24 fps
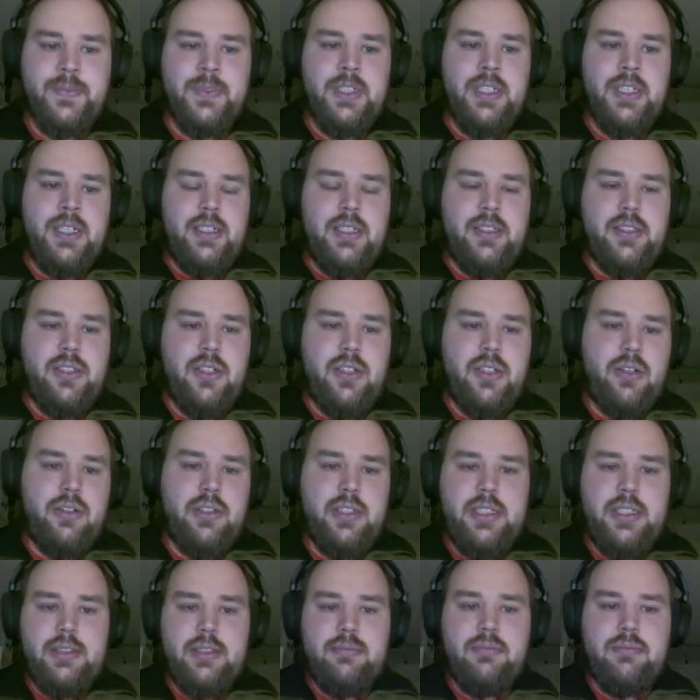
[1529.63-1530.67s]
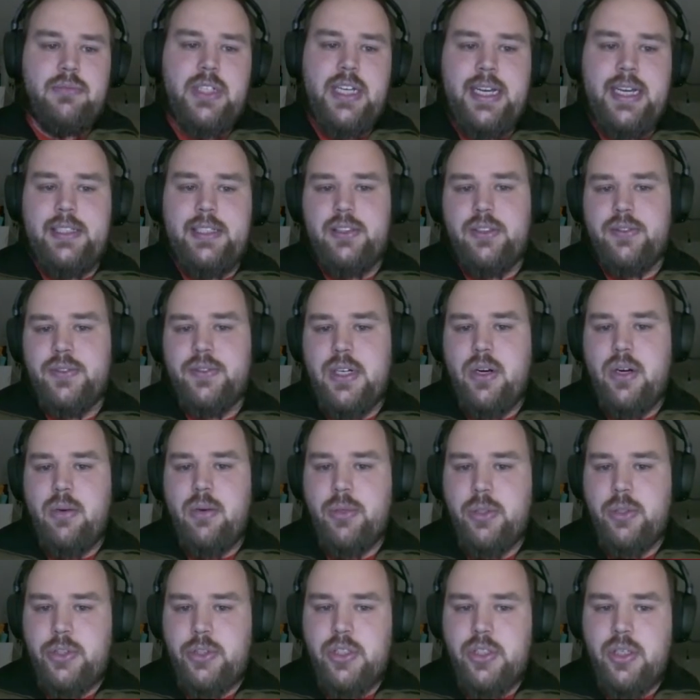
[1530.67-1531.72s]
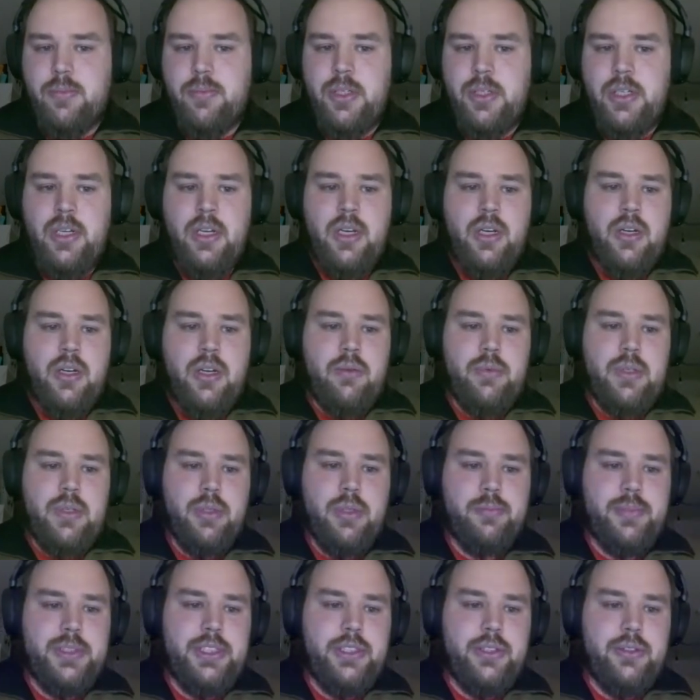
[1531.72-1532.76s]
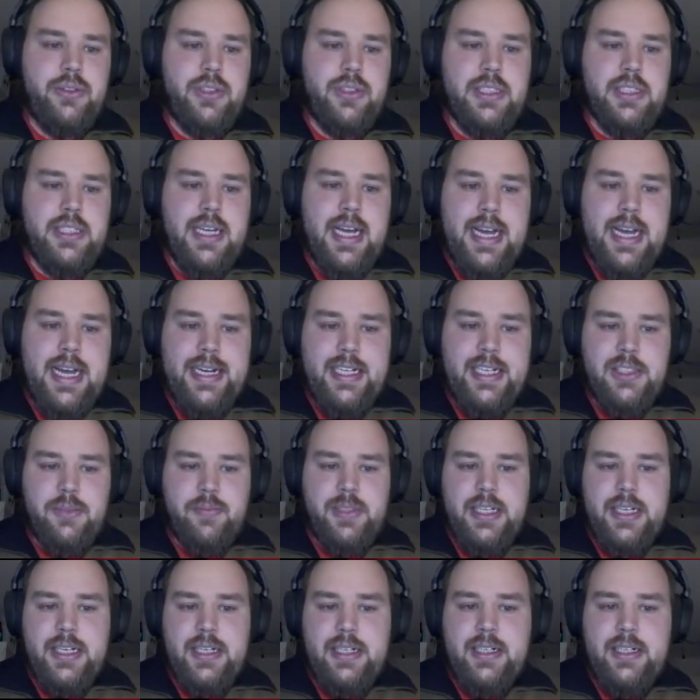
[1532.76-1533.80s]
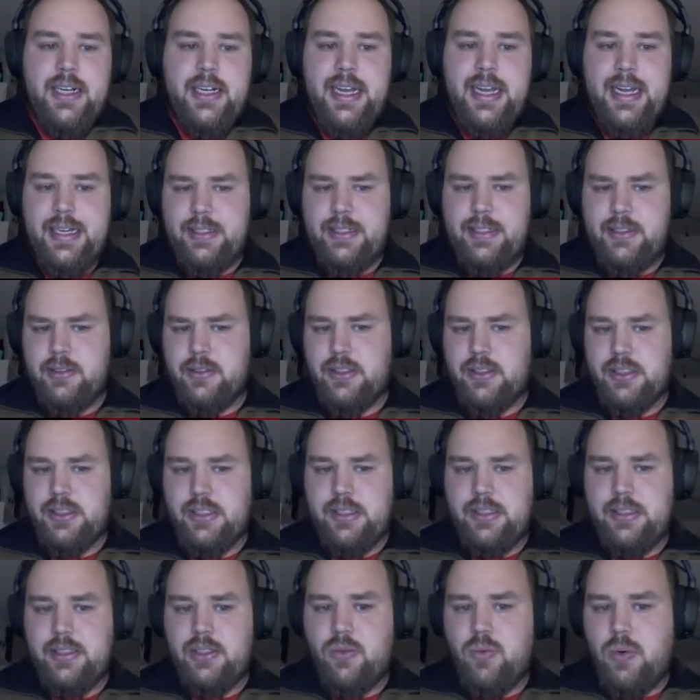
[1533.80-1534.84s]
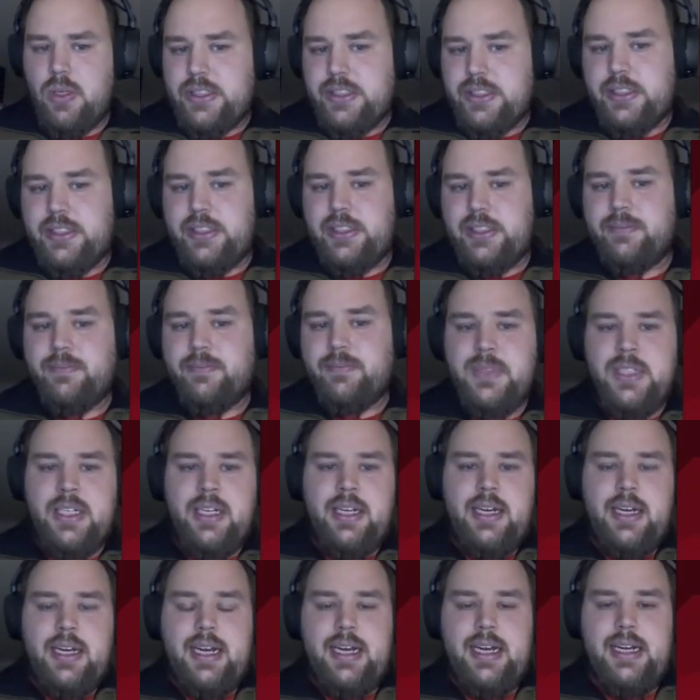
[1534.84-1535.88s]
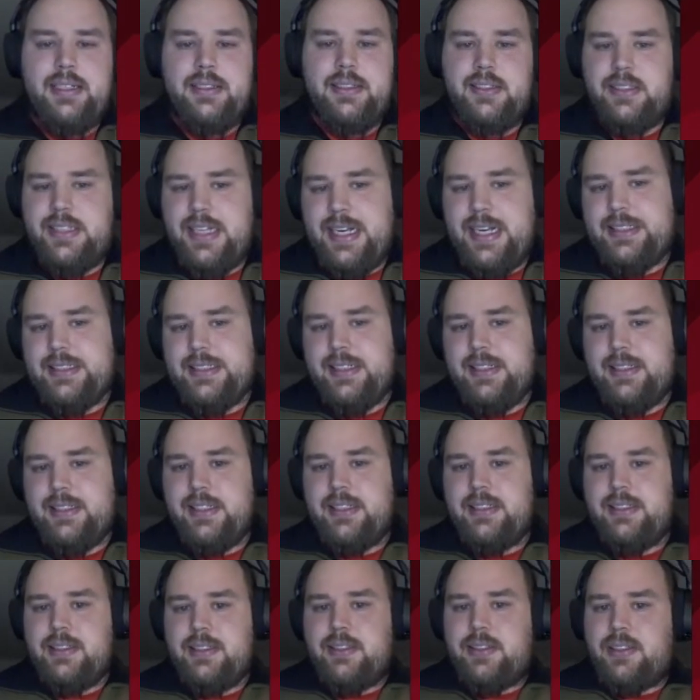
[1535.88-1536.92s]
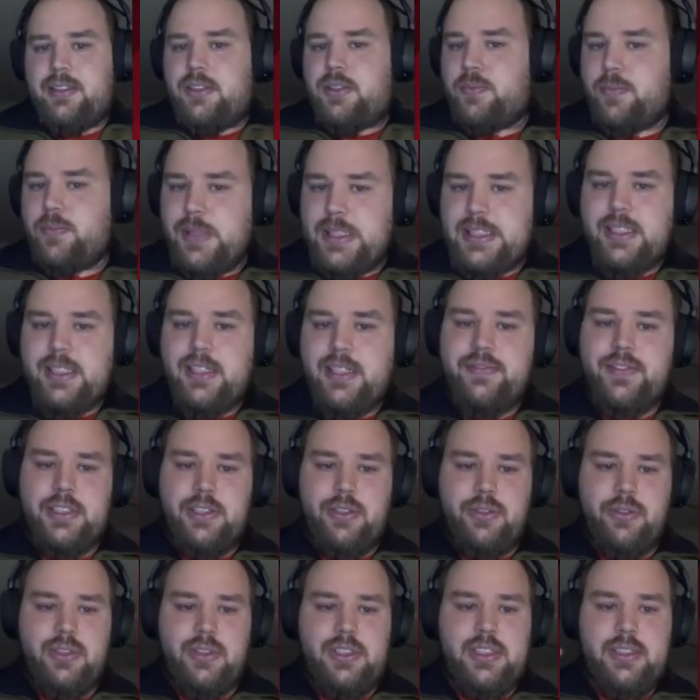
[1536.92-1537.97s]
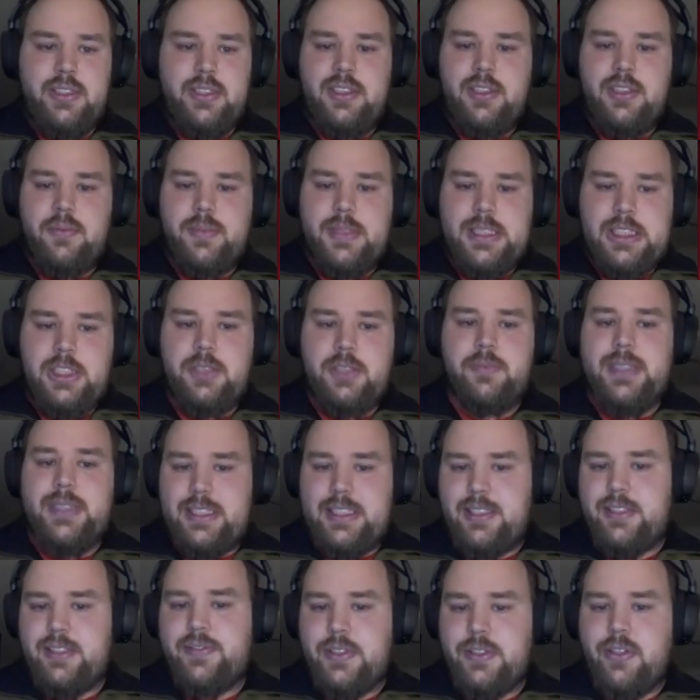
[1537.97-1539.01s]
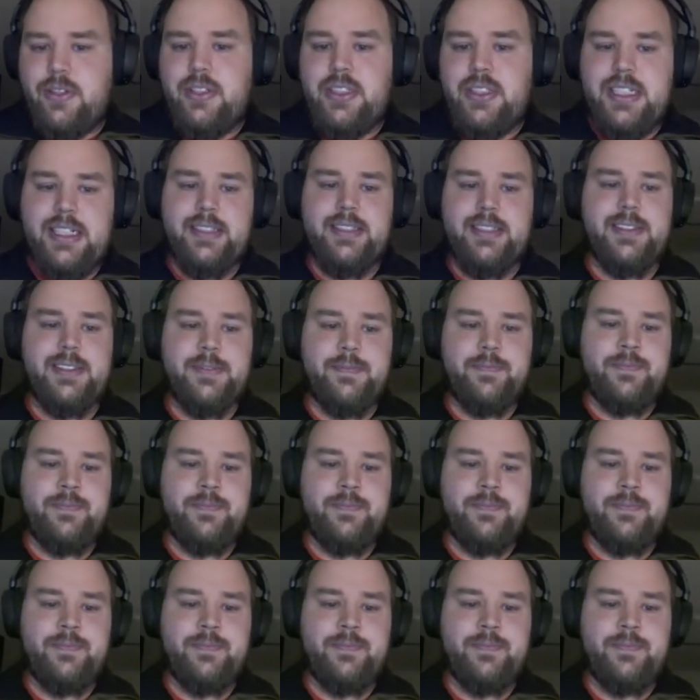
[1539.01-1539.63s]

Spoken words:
So in case of our bookshop, we would be using ISBN and quantity as data that is specific to this specific context.